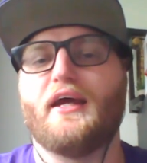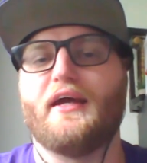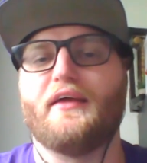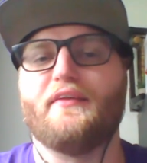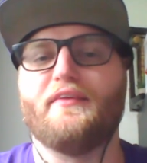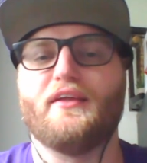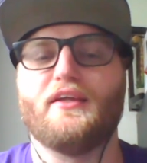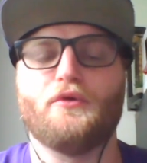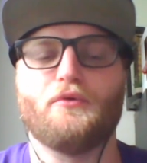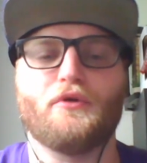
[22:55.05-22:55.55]

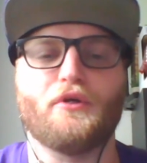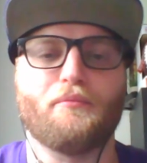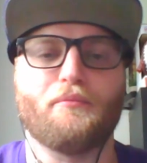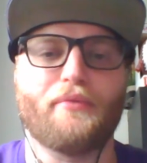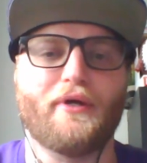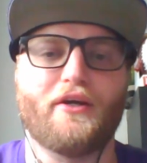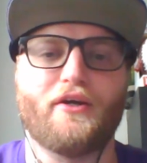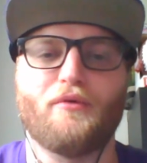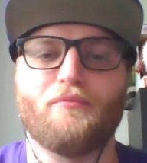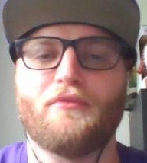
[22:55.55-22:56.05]
And then you
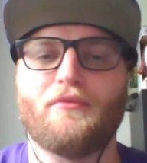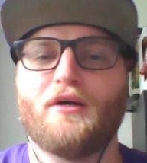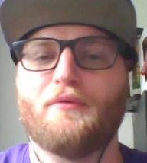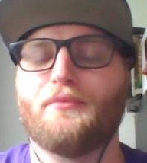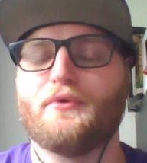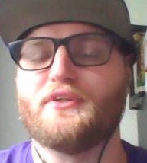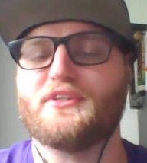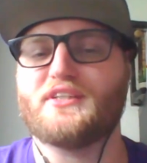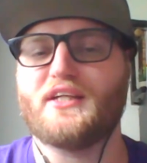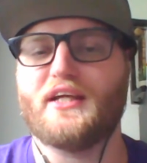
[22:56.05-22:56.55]
compare him
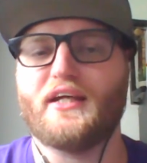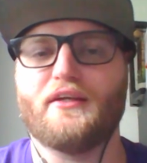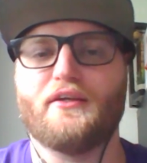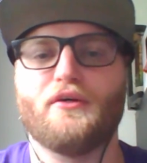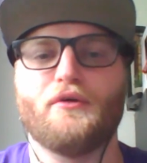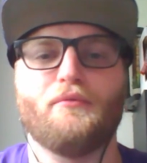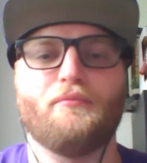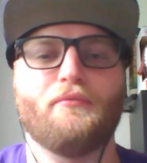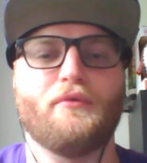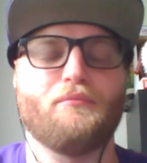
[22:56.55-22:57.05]
up with
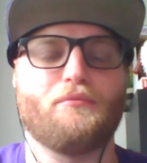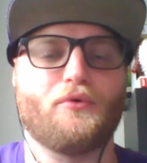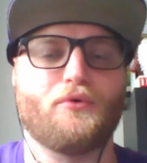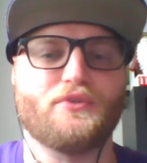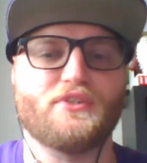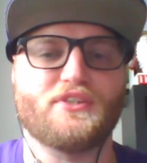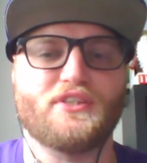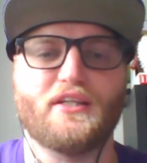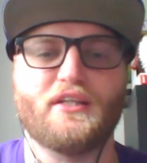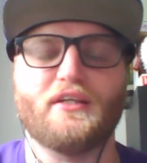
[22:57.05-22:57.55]
Tatum and
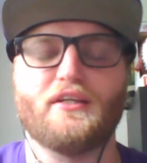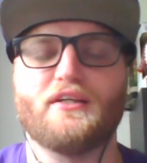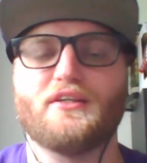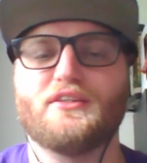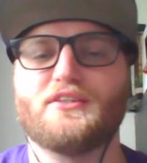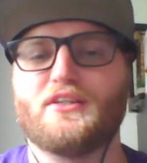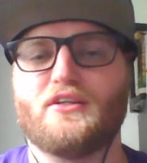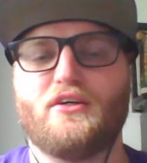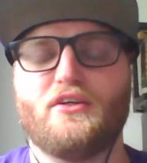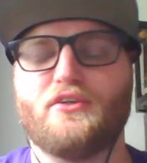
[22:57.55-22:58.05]

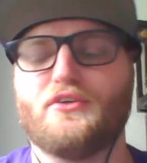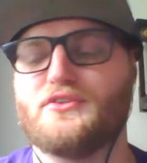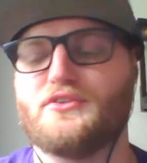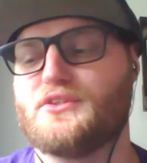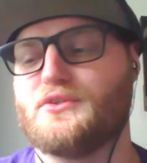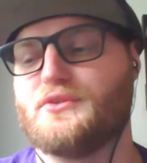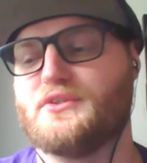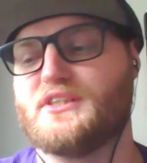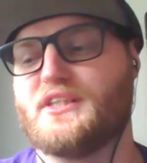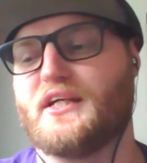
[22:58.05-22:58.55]
Porzingis and all those
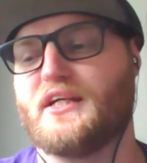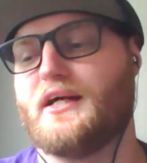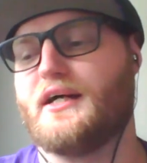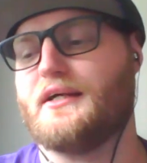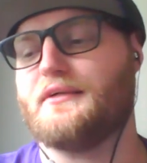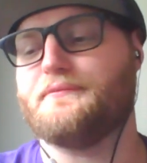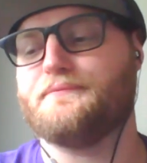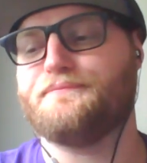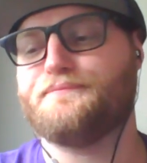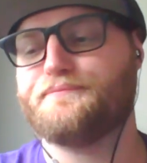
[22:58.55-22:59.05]
dudes they
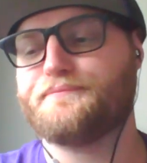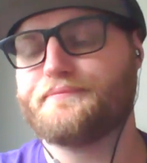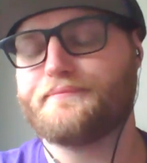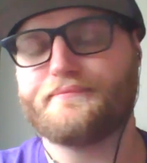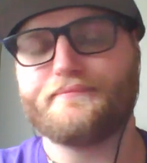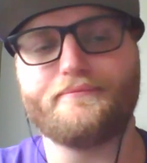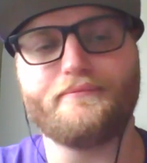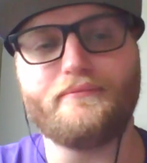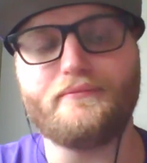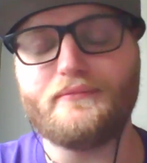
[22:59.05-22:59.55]
got.
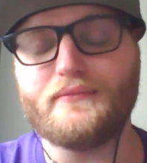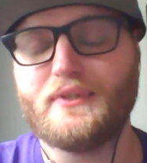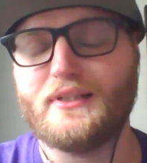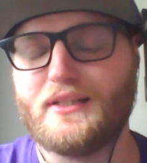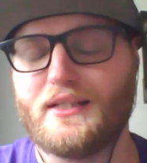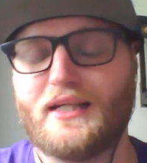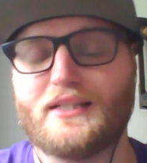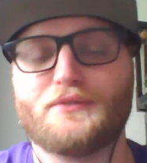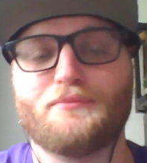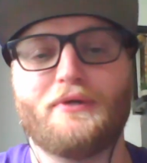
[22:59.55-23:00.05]

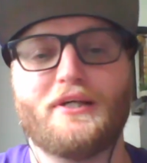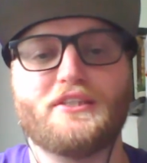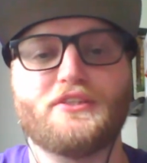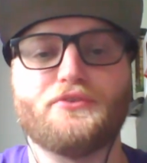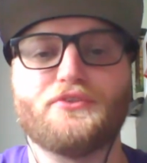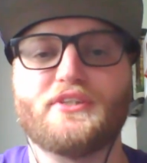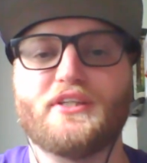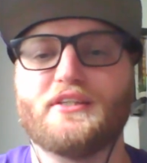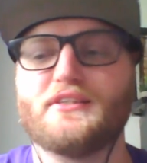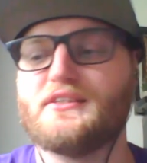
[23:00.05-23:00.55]
That's my
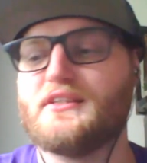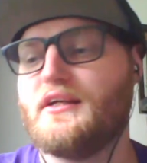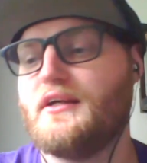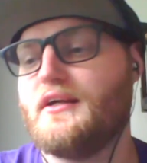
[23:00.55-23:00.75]
2 cents.